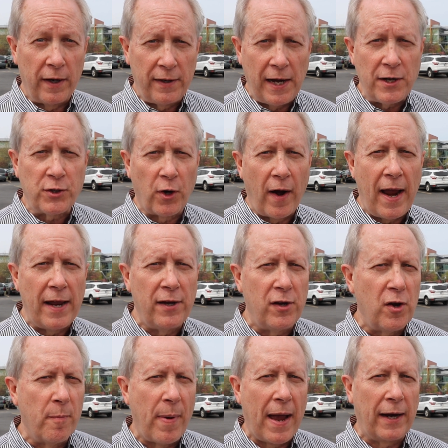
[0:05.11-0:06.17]
a teacher
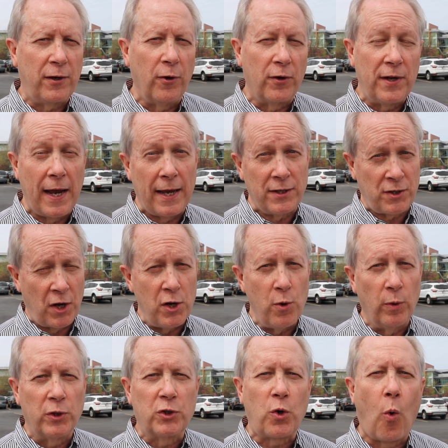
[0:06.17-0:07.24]
handed you back your test and
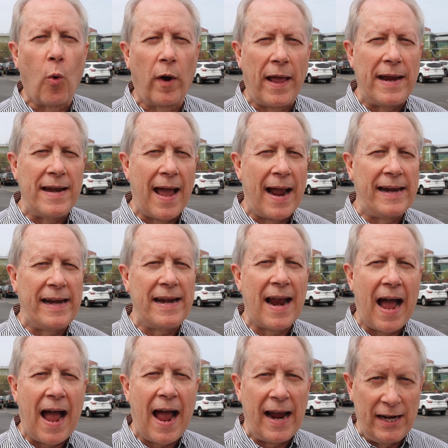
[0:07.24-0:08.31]
you had scored a
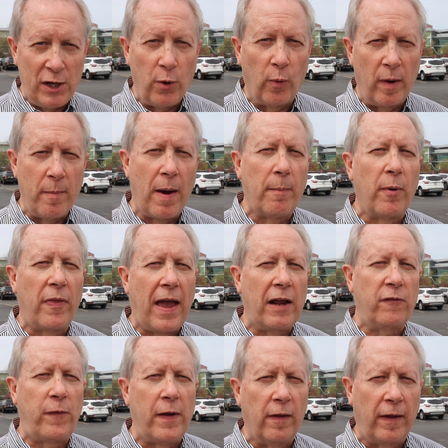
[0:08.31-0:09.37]
99. Do you remember
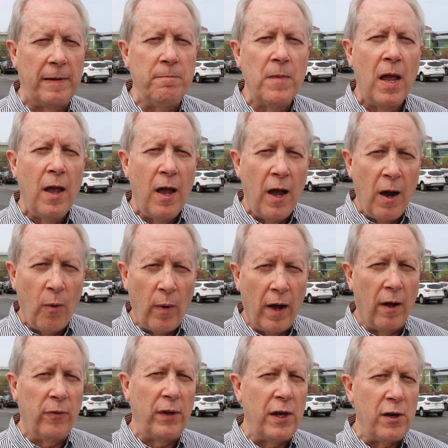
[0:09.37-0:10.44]
that feeling?
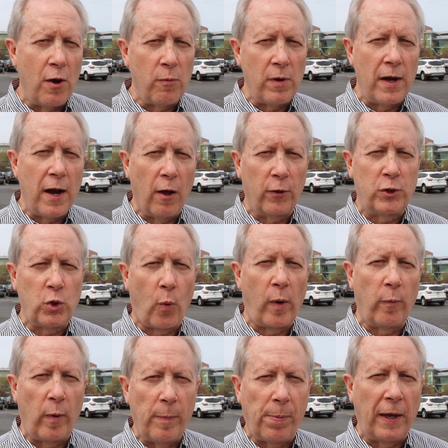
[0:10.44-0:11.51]
Well, the Union Health
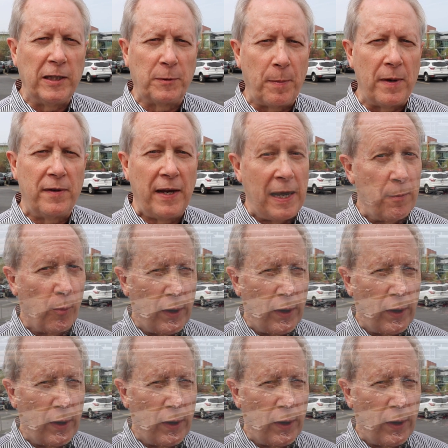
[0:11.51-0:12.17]
Joint Replacement Team